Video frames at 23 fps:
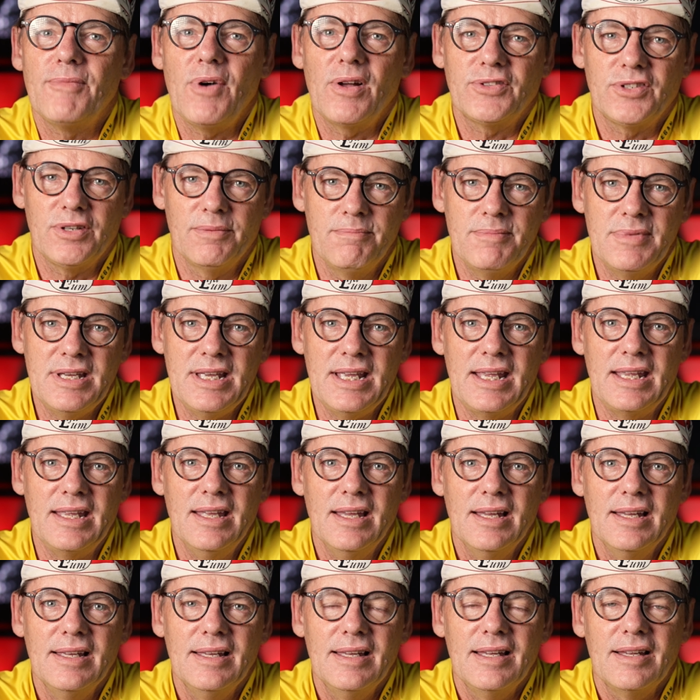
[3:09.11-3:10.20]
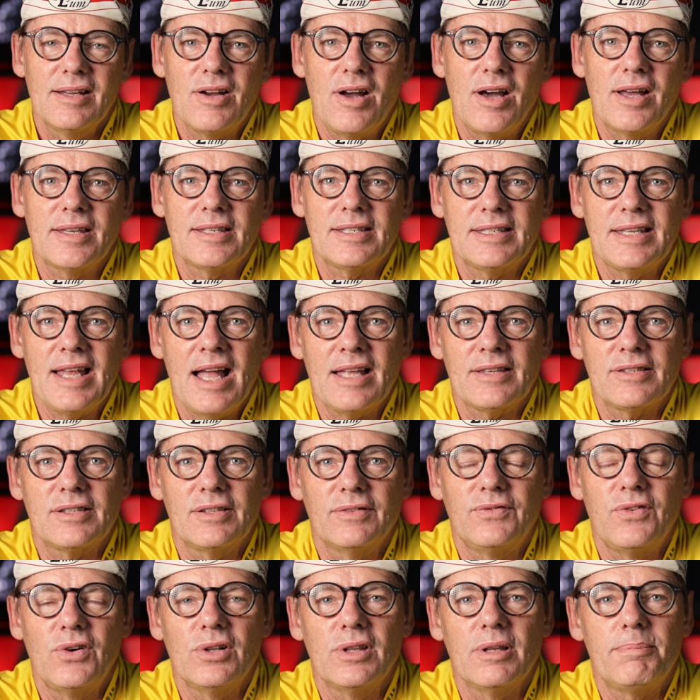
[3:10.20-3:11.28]
to me, kind of starts to
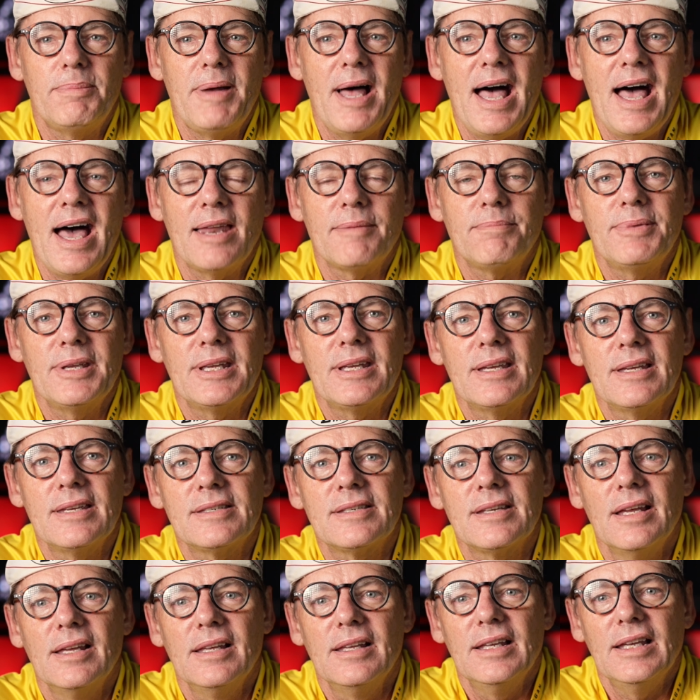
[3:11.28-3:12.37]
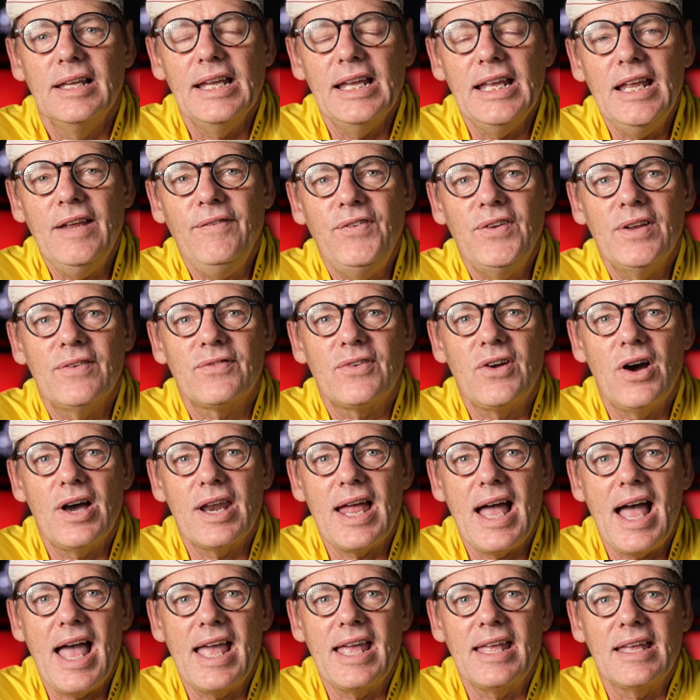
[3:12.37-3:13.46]
fall apart, because if you've got
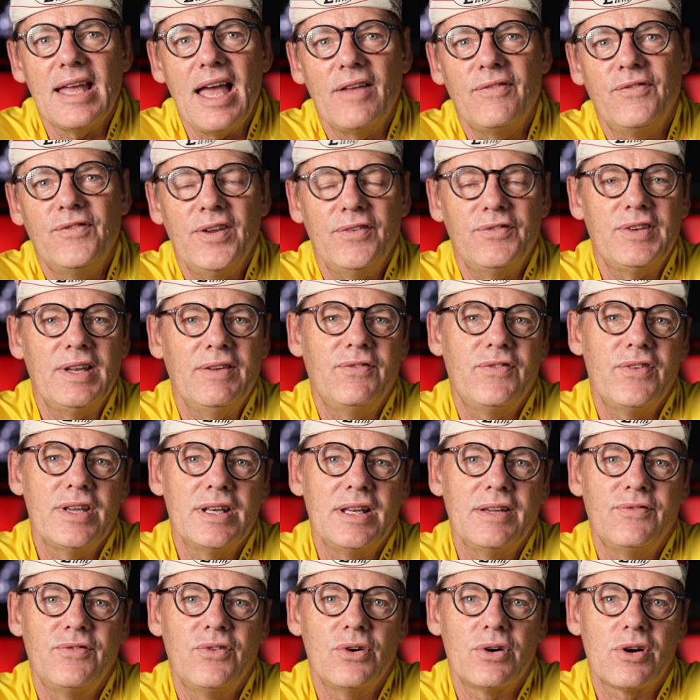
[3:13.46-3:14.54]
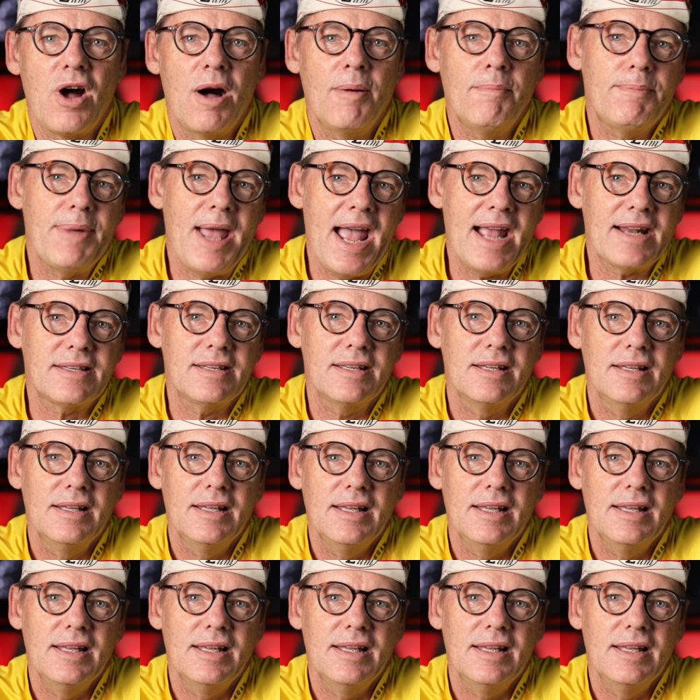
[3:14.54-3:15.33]
a 50-34 compact